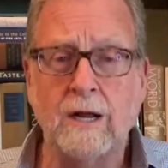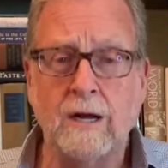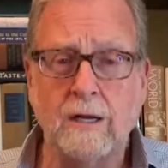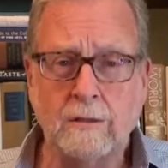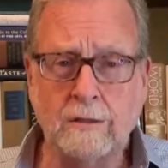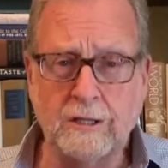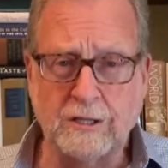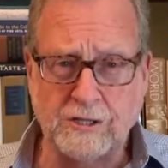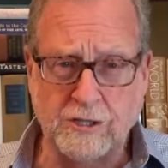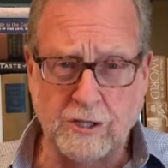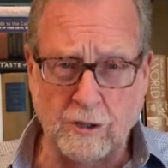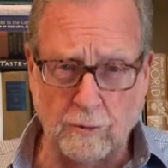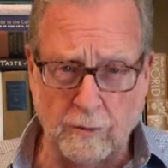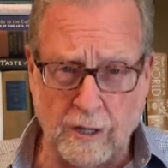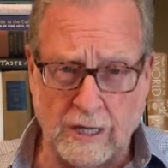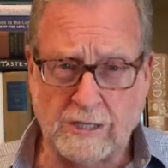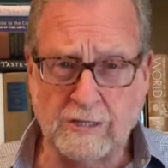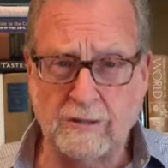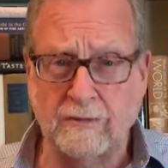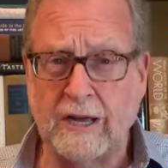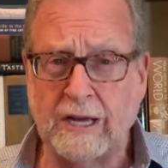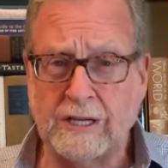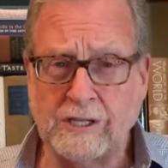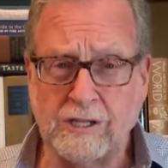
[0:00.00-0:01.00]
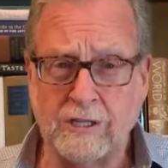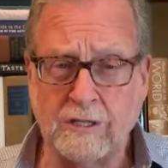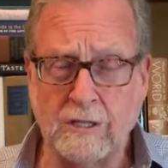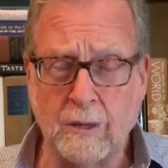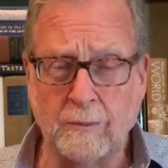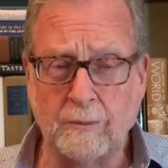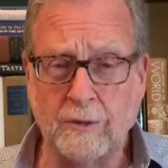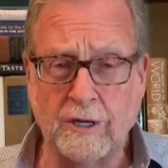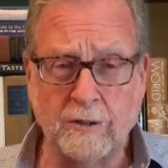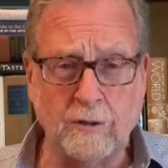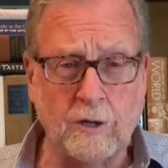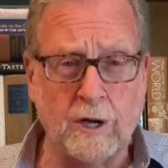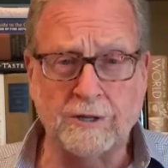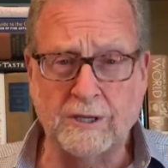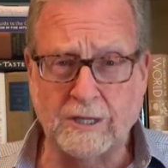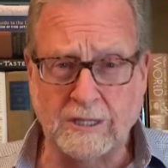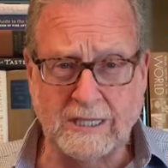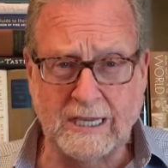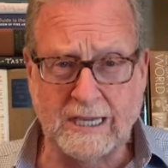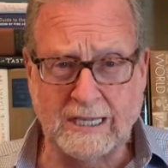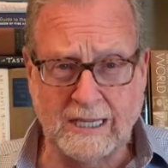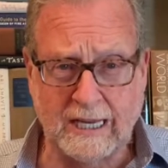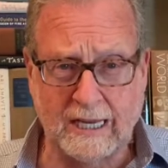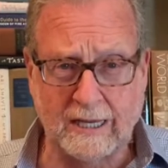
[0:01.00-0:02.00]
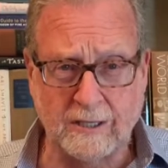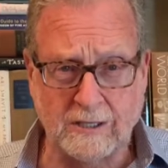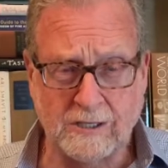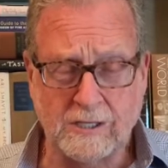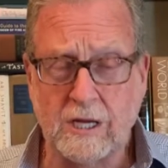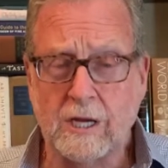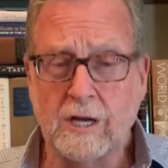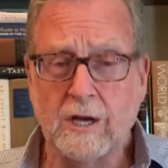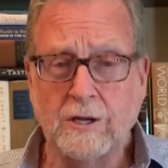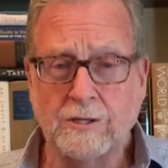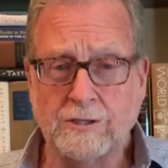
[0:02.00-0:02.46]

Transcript: list your reservation number and all the details,